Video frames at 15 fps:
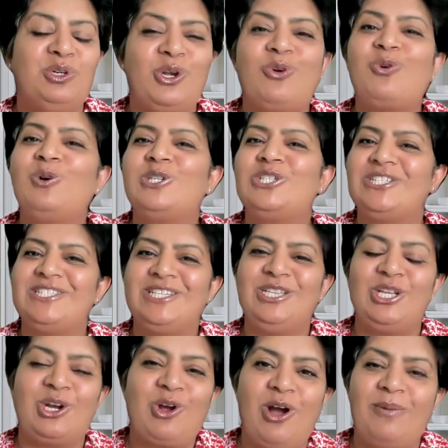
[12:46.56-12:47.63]
your questions in
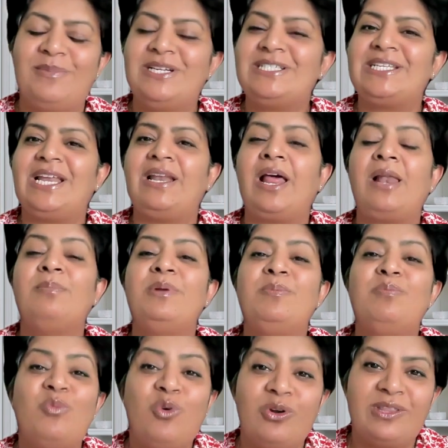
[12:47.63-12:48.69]
the comments and I'll be
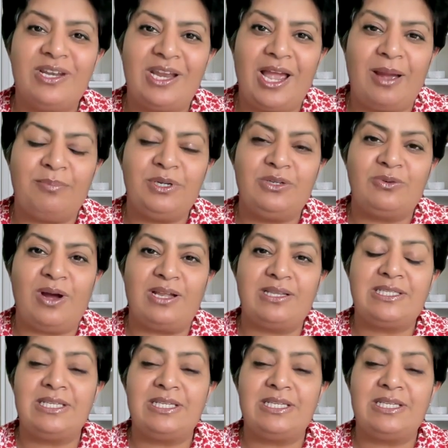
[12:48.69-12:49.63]
more than happy to answer